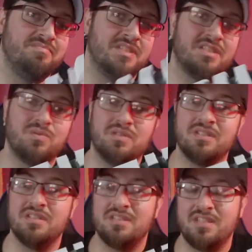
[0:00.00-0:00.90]
This
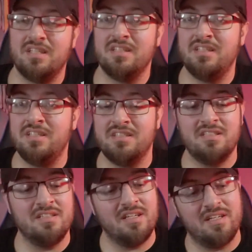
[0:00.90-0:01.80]
was insanely
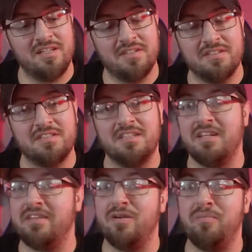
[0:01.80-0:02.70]
easy and
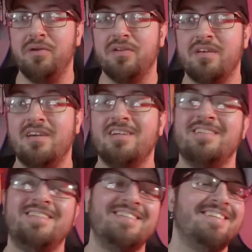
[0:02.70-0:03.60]
insanely therapeutic.
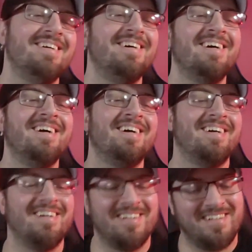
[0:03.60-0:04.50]

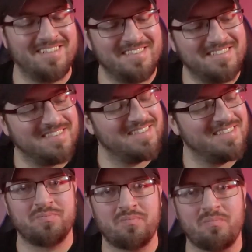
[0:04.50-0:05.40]
I
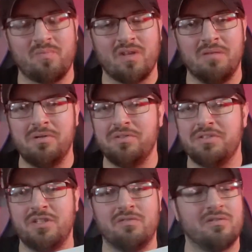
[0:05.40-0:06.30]
built
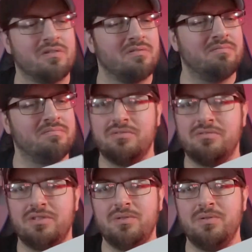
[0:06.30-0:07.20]
this over
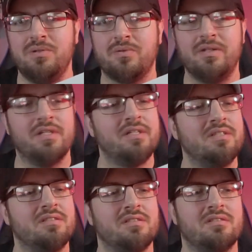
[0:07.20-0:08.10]
2-3
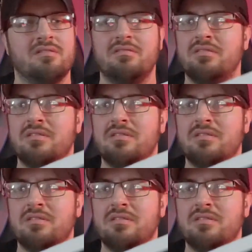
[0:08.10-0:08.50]
nights.